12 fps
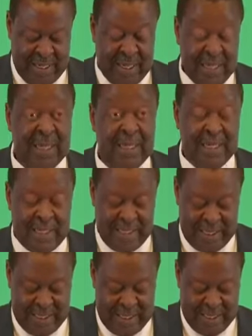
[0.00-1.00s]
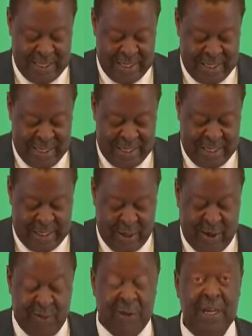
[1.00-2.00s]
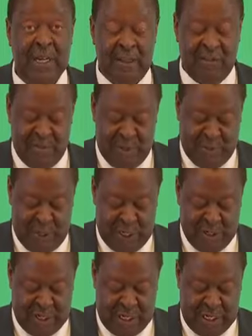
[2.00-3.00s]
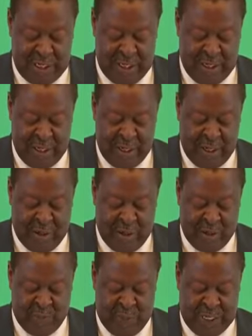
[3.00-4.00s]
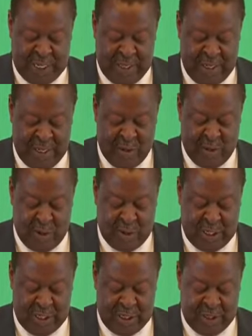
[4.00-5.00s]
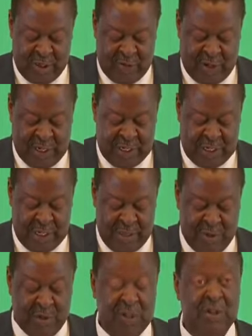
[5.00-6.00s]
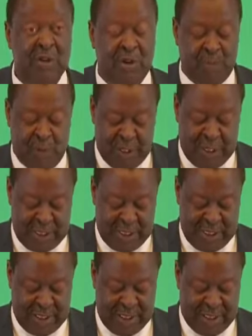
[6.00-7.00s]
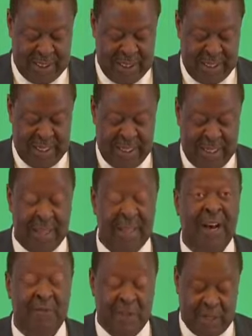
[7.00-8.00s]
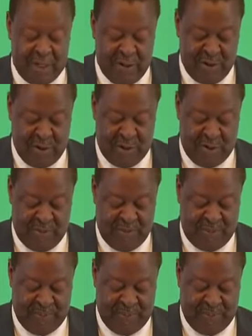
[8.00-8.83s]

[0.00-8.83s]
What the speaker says: Indeed, it often gives me pleasure to speak at the headquarters of our esteemed regional body, the African Union.